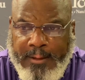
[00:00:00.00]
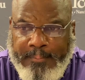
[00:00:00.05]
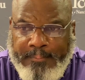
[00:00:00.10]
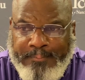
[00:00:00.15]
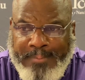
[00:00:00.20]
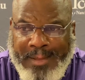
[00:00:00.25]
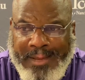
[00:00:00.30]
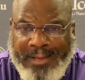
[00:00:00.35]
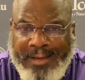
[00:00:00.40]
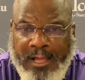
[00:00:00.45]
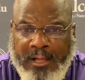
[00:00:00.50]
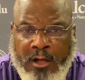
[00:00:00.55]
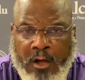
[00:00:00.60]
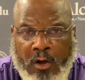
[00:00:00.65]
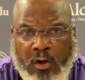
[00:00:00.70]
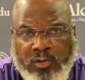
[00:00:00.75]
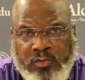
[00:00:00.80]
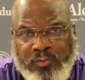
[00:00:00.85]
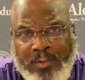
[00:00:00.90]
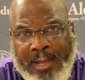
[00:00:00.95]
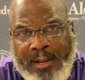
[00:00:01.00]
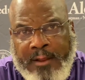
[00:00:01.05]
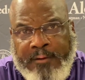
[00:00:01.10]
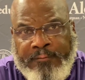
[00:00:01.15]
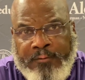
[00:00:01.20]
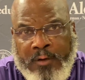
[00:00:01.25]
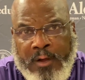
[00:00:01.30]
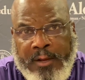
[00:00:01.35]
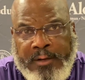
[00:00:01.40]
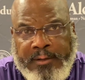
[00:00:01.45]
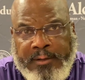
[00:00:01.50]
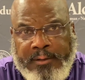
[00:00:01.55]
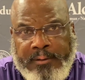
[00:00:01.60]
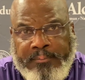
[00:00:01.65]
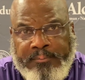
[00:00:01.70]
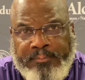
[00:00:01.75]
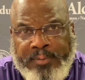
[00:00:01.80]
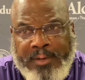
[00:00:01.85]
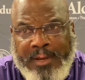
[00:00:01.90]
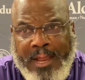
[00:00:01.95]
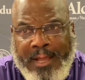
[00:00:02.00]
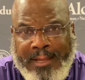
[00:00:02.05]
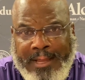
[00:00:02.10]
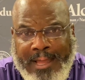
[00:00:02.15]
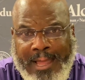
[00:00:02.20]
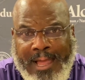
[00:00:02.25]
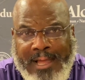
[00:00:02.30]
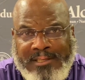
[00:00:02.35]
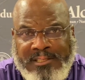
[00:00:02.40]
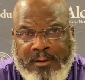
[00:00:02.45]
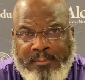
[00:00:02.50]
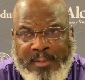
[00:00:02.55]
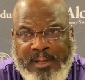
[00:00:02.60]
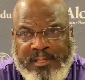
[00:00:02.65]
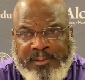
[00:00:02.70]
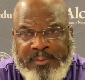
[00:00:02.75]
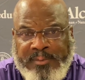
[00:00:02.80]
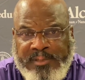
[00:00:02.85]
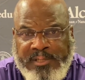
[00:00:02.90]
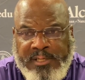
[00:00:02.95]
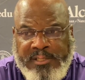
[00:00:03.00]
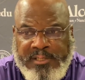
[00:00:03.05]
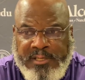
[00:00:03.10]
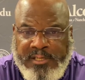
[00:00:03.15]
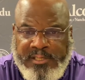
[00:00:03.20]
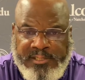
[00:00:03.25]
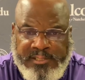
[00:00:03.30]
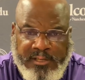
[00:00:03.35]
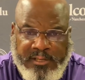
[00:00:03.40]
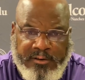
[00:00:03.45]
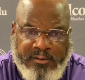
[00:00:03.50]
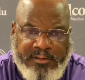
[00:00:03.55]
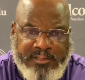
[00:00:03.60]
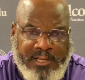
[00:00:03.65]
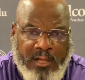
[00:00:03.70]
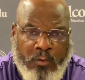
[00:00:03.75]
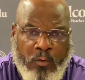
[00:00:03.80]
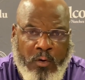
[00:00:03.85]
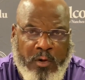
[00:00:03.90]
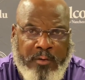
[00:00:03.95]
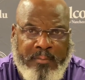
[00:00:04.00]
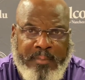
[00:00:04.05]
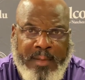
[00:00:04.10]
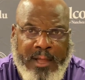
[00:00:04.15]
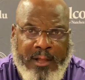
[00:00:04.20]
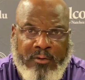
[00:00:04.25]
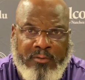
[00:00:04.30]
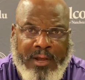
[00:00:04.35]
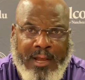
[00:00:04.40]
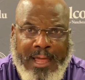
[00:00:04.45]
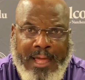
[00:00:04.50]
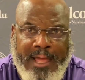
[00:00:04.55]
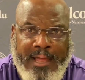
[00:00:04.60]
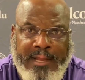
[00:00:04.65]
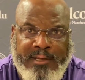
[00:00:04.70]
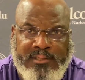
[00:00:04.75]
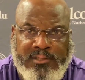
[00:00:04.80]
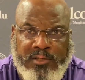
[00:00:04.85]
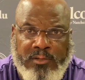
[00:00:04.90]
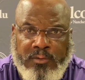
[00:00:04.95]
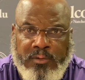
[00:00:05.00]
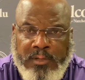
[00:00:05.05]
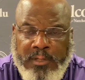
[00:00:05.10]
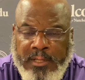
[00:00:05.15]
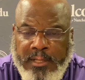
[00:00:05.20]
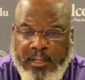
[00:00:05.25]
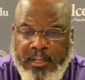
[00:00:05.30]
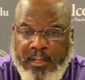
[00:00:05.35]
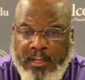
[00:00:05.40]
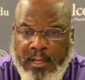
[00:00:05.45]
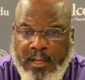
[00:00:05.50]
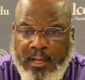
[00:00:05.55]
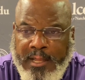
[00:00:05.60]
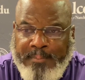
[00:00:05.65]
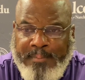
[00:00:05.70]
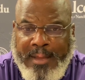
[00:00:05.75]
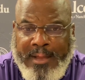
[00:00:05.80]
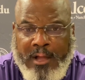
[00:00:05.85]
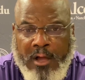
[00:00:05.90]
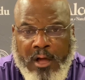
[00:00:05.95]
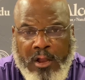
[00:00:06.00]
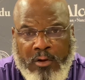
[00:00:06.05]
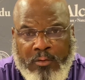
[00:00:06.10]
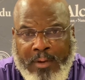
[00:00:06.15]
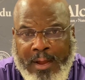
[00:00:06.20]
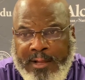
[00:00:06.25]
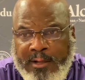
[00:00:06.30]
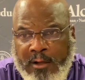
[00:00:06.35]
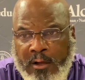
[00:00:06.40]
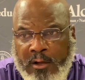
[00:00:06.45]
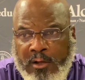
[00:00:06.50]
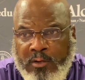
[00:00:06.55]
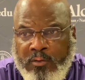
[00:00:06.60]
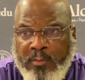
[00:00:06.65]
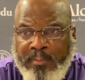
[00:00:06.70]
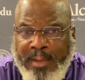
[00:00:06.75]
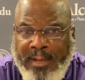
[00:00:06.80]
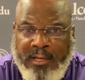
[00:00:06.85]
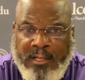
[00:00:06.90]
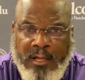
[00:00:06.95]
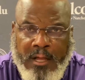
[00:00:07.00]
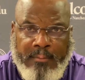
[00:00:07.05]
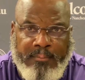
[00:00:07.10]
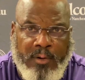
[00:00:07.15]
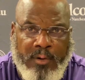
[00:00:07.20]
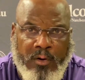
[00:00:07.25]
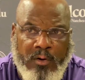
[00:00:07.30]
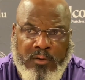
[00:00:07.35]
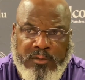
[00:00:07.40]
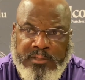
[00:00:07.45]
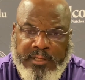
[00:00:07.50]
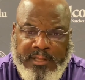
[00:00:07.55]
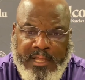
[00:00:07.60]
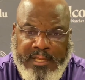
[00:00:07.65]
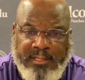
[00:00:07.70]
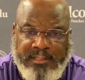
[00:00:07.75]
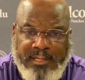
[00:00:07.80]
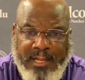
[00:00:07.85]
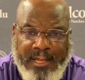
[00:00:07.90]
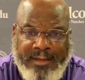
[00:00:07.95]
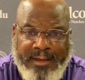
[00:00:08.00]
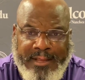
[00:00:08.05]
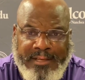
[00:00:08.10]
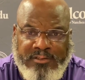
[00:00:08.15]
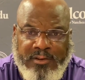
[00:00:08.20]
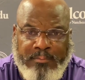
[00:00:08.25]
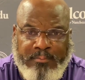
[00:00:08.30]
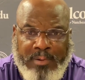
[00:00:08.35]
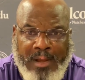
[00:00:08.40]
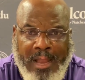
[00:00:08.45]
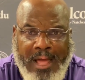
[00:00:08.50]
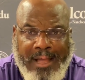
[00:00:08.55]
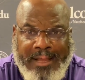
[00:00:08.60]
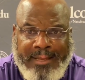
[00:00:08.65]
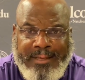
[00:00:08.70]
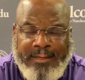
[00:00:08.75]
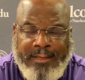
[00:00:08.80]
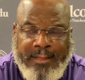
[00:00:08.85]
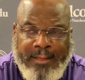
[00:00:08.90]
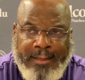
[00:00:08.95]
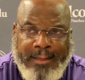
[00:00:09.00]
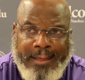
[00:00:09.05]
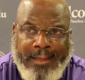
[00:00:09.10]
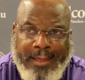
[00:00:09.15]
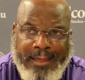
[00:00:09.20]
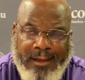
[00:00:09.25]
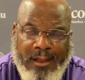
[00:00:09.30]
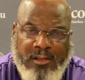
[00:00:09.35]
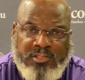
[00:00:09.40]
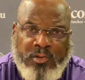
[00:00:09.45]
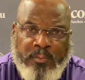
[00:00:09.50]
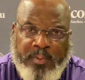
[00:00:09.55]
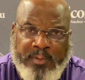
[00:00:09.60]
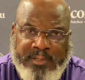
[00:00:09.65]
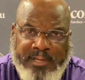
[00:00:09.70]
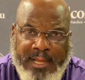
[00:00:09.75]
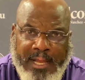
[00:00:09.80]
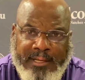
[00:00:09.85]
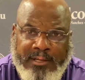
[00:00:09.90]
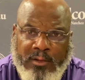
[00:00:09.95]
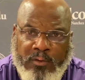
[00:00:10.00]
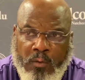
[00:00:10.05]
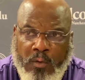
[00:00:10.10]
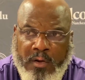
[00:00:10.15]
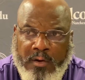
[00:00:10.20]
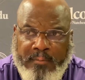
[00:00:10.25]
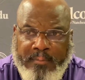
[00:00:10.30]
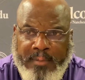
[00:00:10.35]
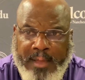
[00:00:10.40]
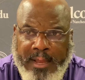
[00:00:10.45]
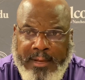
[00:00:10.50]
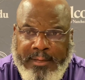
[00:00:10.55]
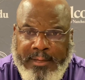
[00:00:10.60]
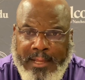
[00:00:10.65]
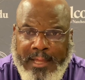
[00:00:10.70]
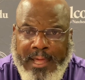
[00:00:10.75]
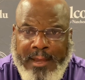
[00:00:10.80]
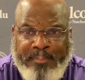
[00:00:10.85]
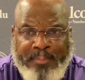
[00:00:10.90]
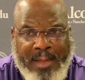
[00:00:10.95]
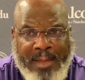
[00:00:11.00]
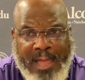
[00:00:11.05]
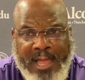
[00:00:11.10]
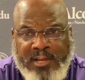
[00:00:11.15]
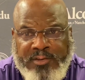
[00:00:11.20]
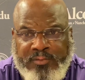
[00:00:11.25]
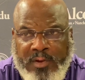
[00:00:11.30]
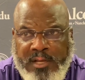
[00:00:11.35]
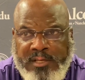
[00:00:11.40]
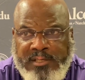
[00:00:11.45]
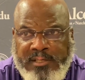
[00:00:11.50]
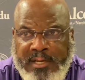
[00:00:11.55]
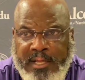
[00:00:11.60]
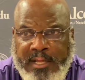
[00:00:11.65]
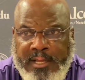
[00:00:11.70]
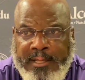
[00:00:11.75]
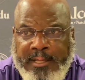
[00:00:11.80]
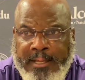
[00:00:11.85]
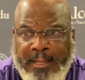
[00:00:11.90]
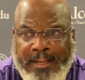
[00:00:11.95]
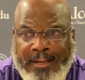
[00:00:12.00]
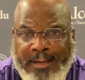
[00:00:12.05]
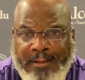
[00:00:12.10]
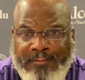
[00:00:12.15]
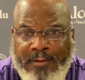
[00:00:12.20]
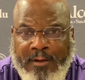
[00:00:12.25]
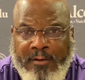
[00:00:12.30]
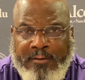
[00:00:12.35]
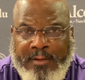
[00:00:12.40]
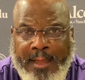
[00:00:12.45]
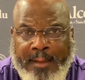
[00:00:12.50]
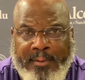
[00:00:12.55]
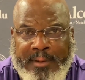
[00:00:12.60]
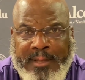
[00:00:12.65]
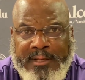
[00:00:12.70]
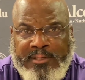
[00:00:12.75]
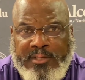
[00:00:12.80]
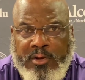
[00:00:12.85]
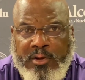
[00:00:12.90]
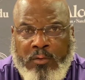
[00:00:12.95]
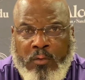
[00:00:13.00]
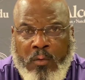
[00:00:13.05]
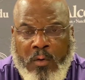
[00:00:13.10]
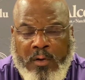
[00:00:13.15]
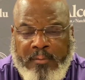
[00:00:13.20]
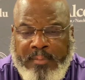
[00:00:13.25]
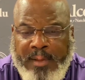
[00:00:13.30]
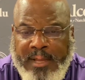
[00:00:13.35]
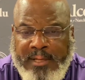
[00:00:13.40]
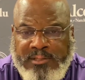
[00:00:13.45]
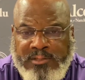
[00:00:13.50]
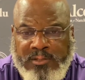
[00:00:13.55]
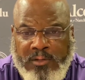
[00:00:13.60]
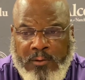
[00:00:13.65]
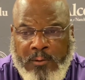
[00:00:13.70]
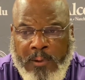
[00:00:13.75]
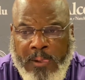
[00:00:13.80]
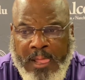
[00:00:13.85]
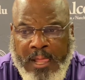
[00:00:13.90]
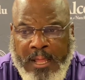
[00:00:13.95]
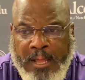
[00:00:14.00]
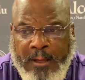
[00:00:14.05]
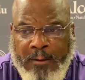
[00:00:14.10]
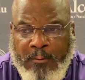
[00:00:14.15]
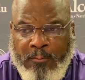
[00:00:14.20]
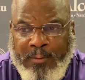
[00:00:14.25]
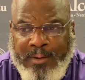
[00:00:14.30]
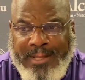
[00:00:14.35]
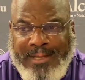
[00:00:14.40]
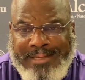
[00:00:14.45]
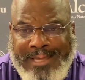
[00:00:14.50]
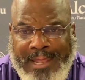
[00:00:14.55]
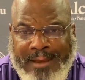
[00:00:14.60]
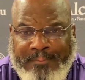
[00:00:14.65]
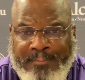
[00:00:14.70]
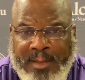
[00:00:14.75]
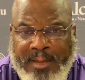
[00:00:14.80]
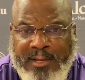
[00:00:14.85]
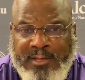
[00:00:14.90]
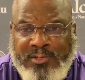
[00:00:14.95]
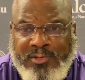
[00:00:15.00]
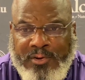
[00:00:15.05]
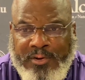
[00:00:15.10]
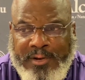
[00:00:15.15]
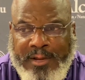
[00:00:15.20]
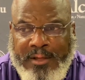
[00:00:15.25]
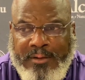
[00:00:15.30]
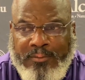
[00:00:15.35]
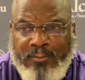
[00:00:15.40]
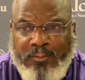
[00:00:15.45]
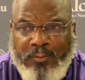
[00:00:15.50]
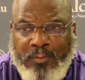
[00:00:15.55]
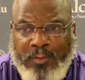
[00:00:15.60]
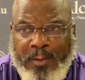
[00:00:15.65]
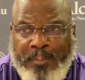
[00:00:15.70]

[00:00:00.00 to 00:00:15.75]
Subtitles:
making our calls right up front, putting our guys in the best position. The center is our quarterback on the line, so he make all the right calls. We make the combos and things of that nature and blocking, and also protecting the quarterback. They got a pass rush, and they're very capable of getting to the quarterback. So we just got to make sure that we're